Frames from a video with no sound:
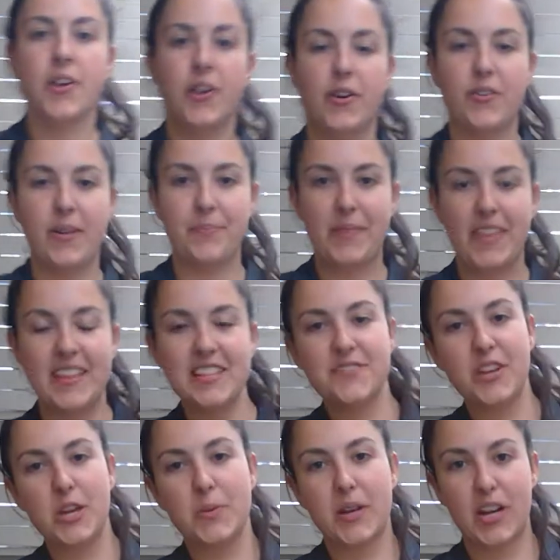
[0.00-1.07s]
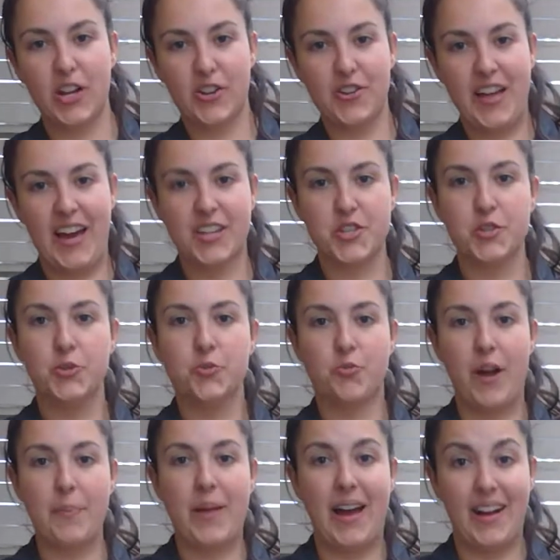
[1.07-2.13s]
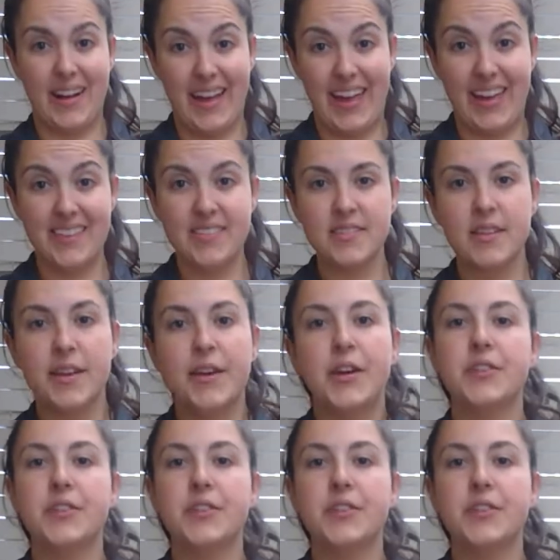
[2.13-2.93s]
Alright, in this video we're going to learn how to wrap our hands.